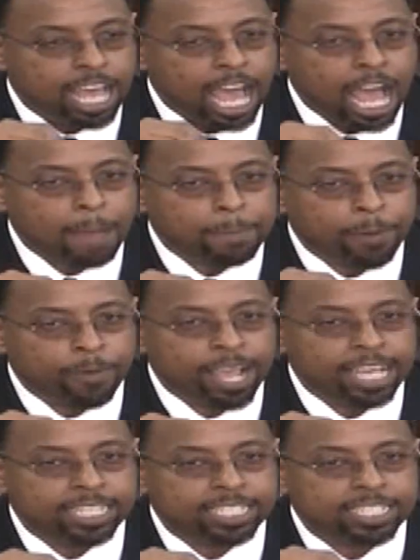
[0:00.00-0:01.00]

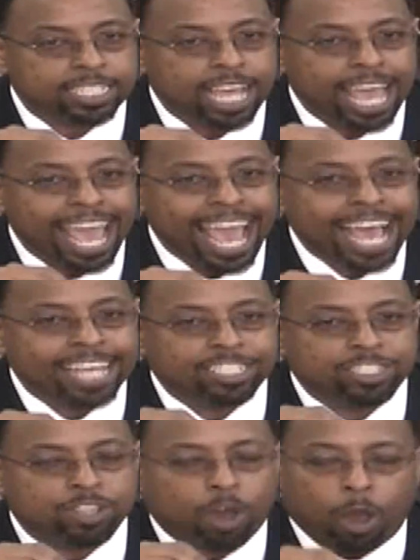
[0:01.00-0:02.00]
operates
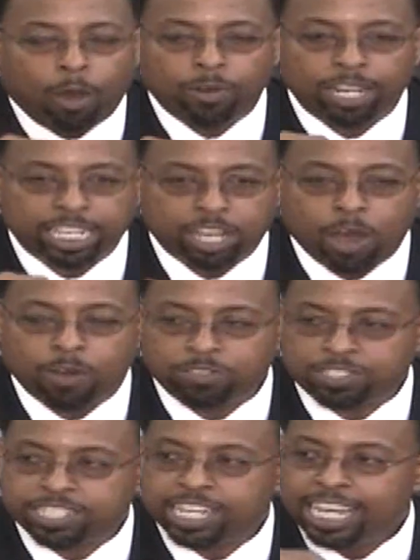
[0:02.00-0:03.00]
as the Holy
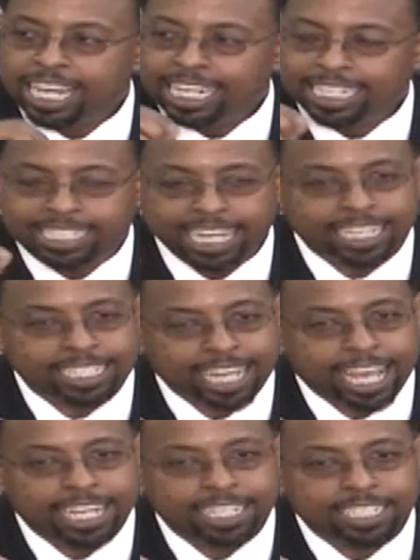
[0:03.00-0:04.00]
Ghost
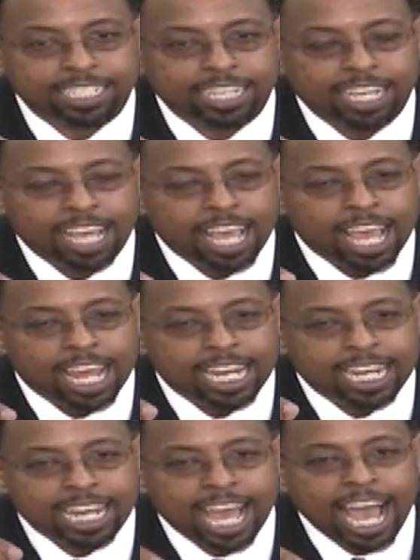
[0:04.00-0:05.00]
dictates,
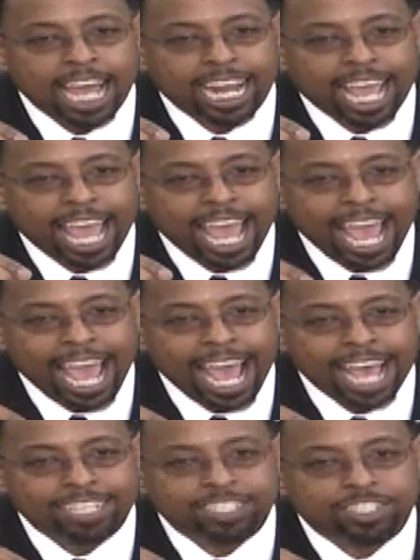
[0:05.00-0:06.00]
not
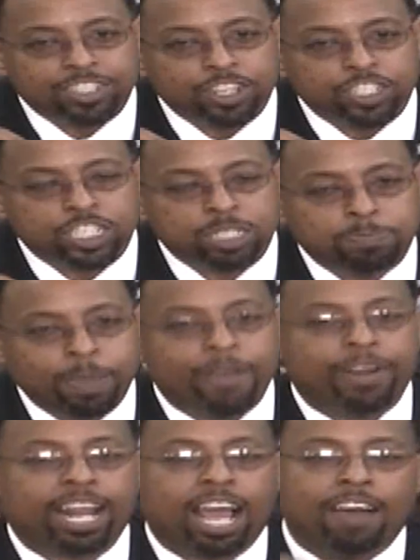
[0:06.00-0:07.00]
as the
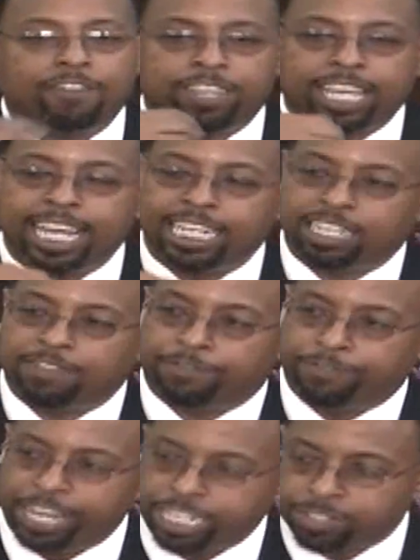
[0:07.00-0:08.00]
spirit of the
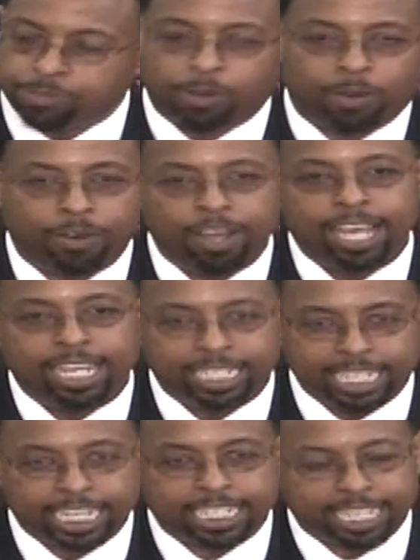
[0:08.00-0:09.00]
individual
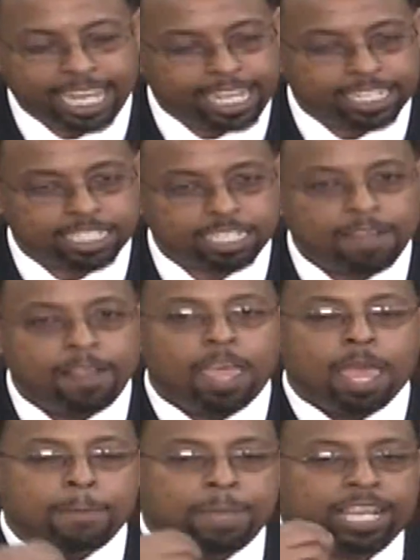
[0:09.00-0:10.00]
dictates.
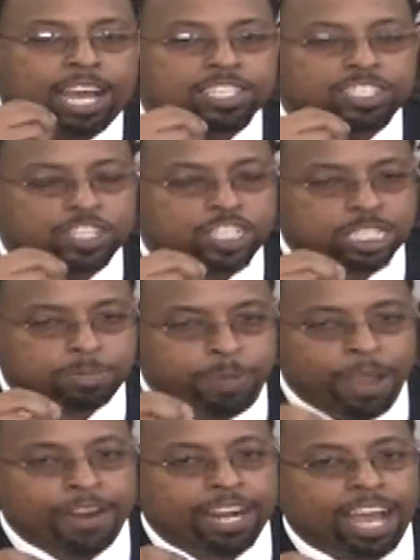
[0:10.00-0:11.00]
Because the
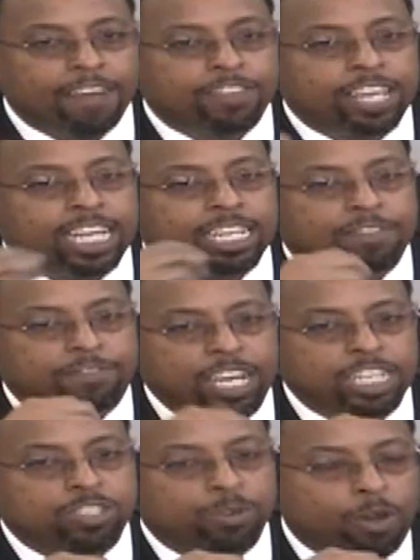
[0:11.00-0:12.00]
spirit of the
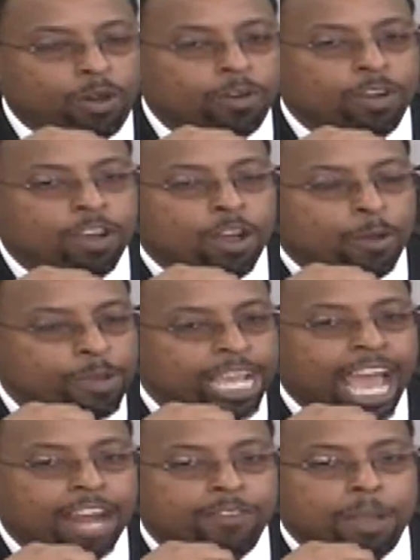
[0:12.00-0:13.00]
individual, we
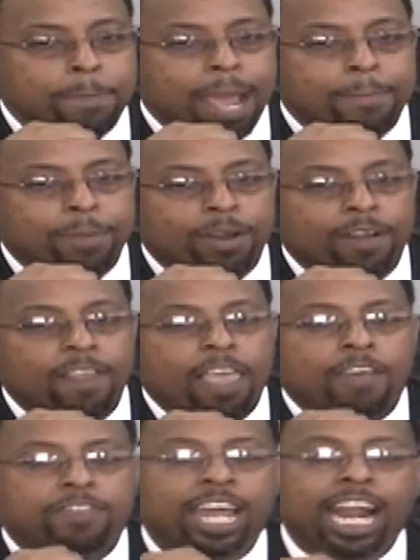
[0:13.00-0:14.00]
got to remember
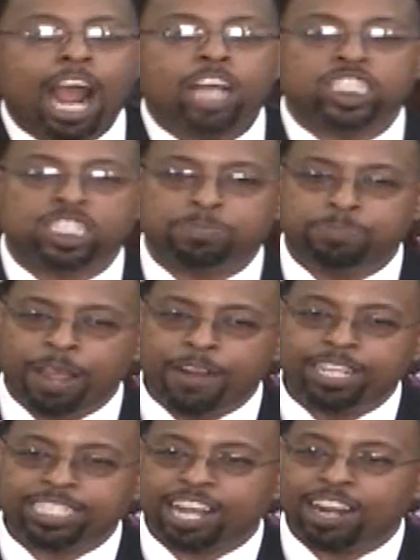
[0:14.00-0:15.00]
that our
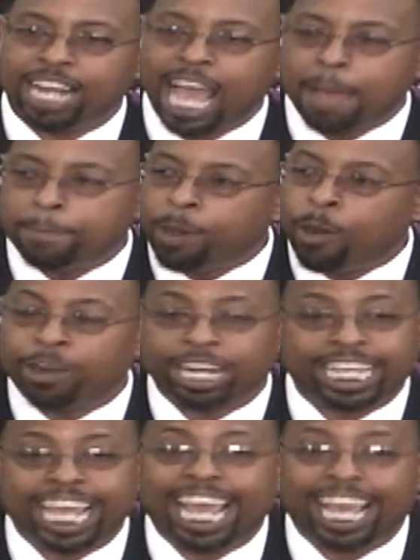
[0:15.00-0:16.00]
spirits are not born
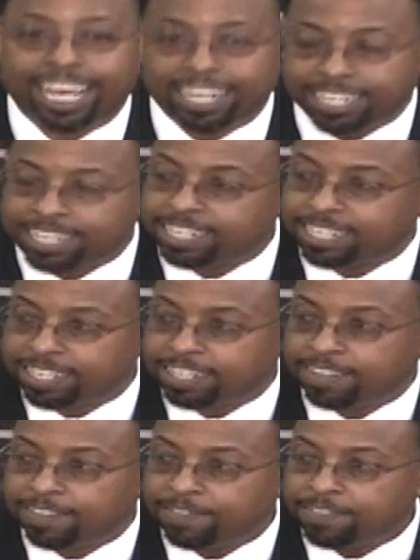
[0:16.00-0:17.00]
again.
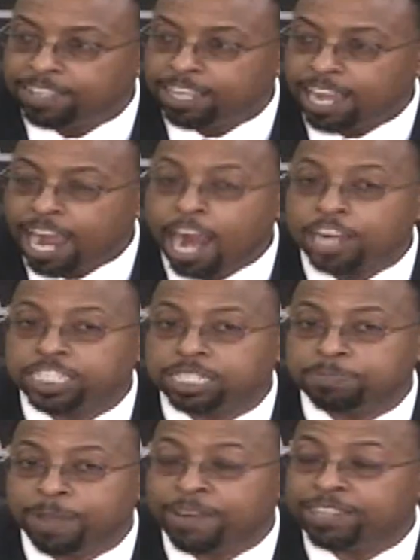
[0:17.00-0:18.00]
Our
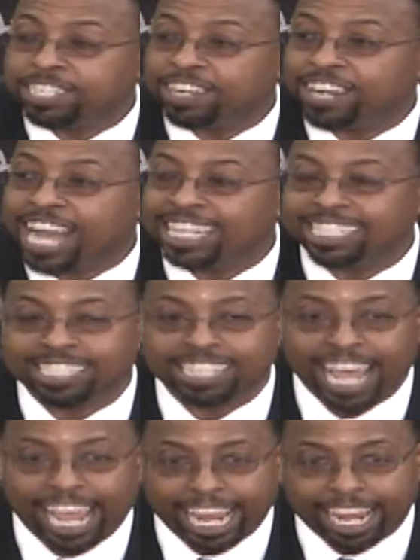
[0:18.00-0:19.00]
spirits are not
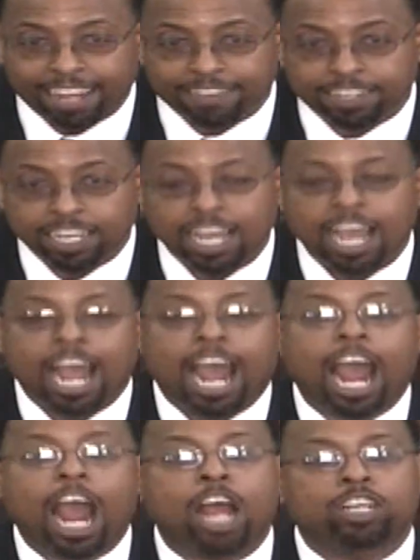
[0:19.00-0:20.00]
saved.
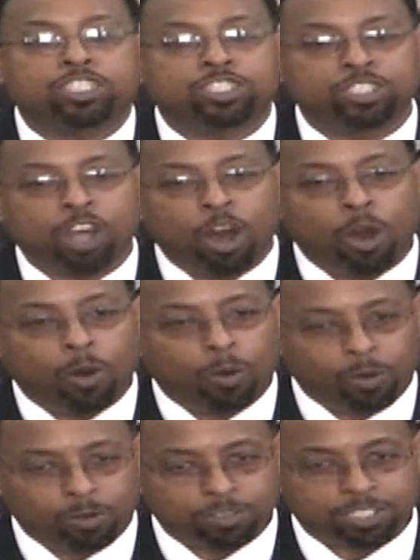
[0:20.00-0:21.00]
Our
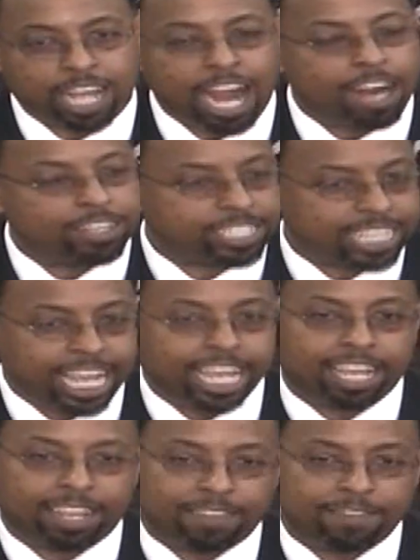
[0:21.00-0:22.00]
souls are
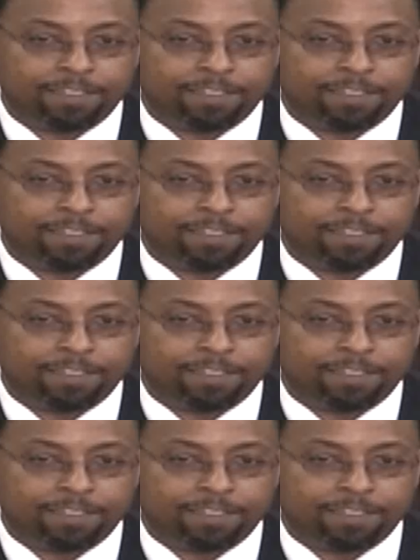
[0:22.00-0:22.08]
saved.